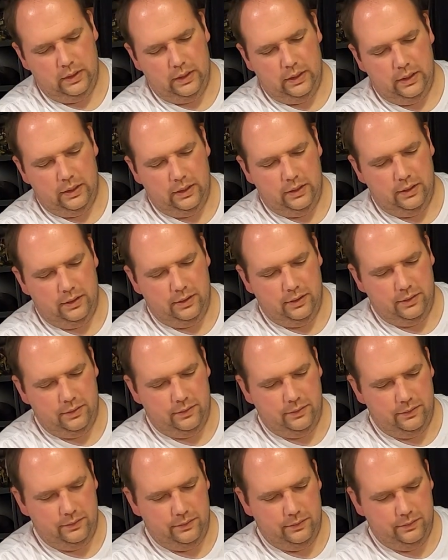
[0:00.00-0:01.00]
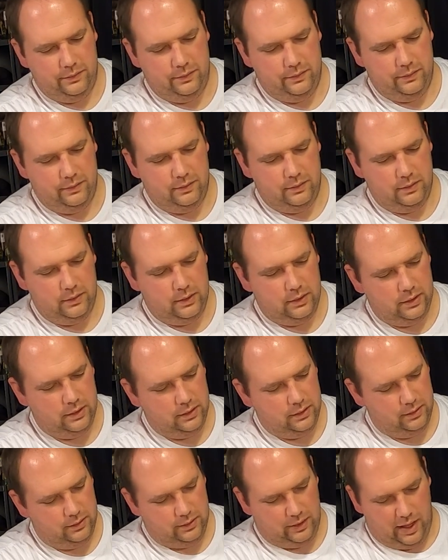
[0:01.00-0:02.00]
You made that joke already.
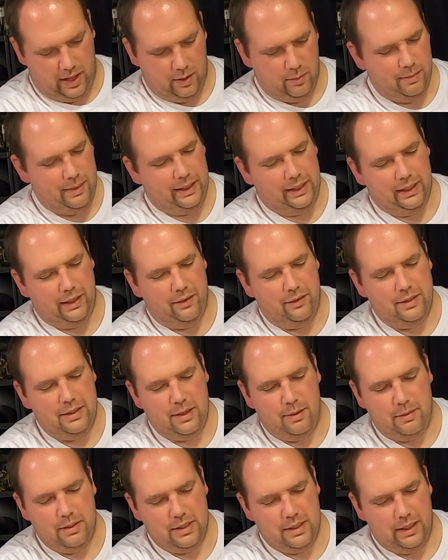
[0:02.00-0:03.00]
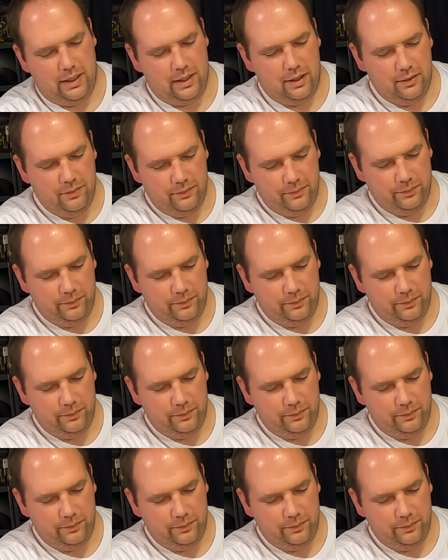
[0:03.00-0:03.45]
I'll make it every time I see it.